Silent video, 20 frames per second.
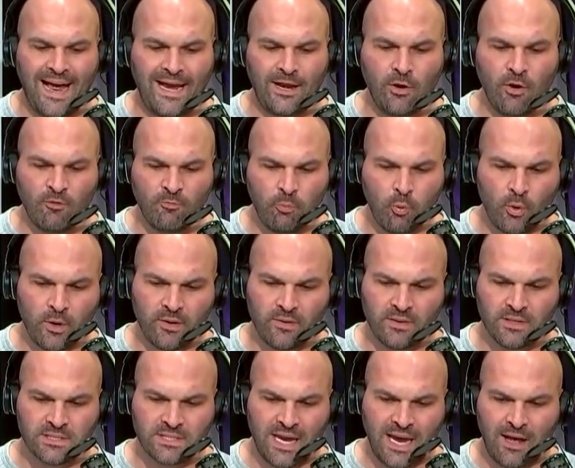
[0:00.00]
I know I've
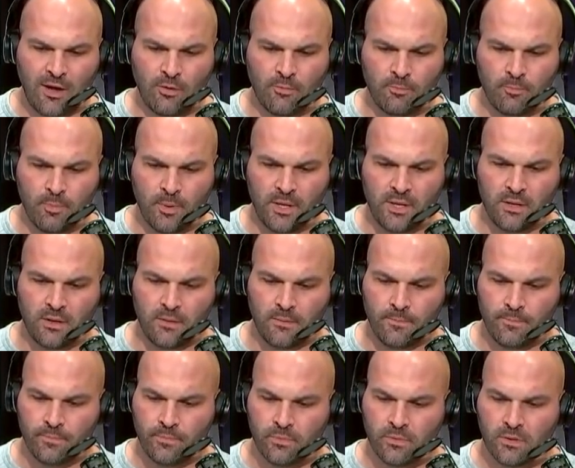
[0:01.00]
pointed this out, but
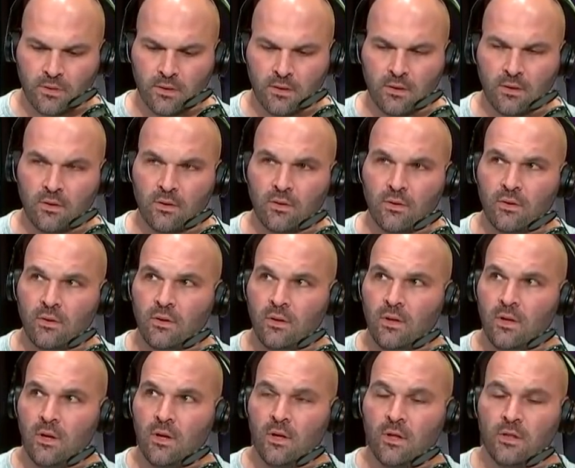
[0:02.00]

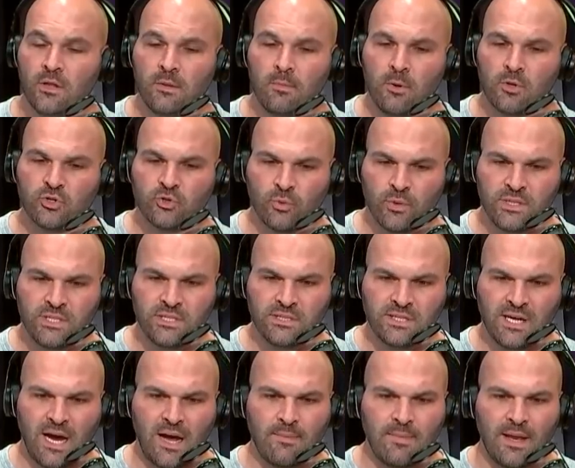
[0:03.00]
the most
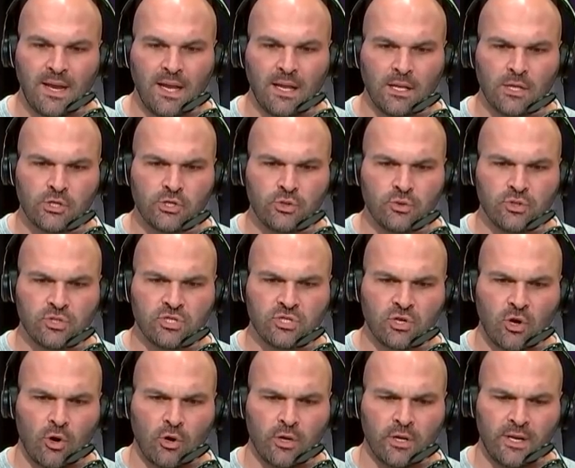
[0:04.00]
recent time that LSU
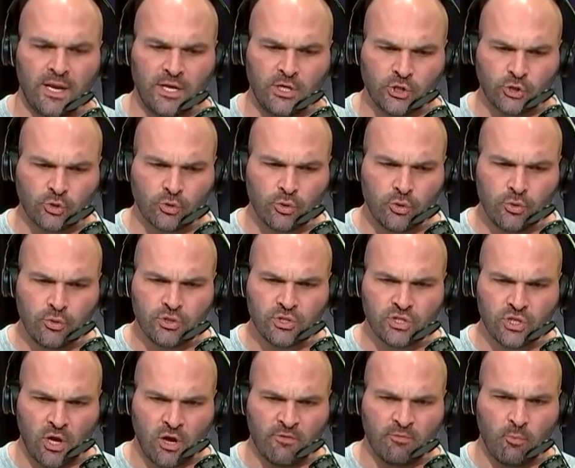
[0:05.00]
started a true
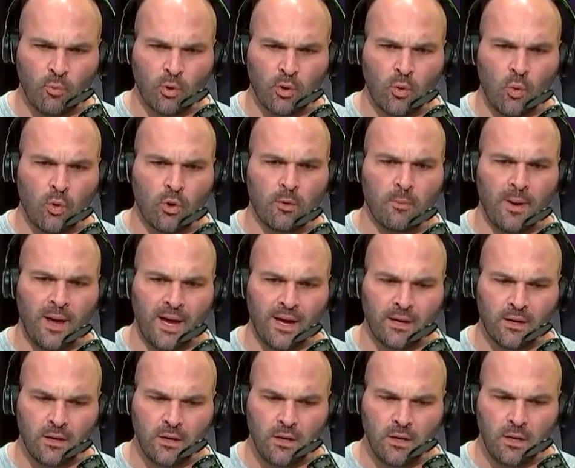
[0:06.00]
sophomore
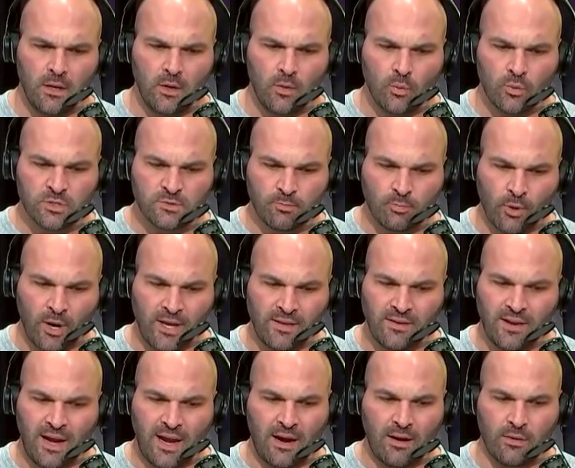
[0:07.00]
quarterback was
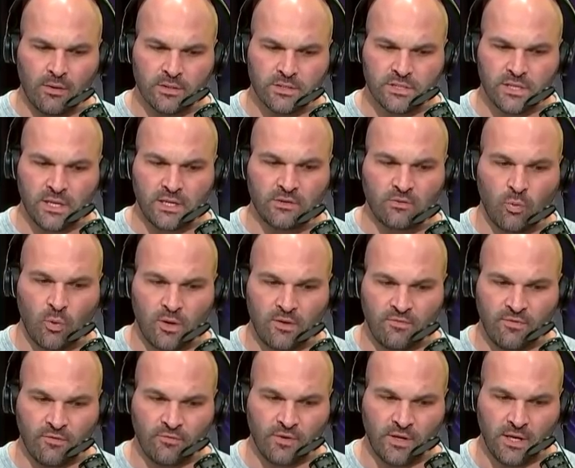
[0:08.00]
Brandon Harris in
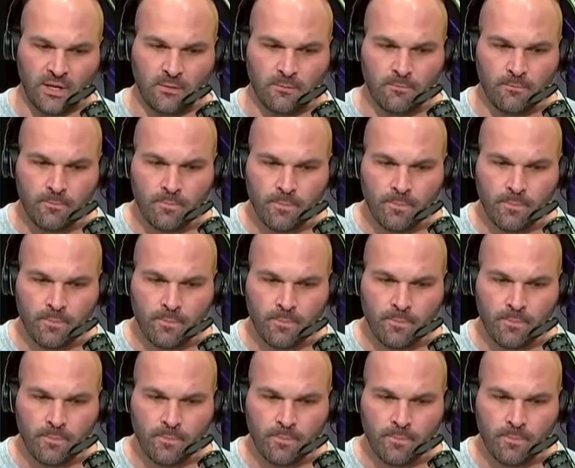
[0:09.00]
2015.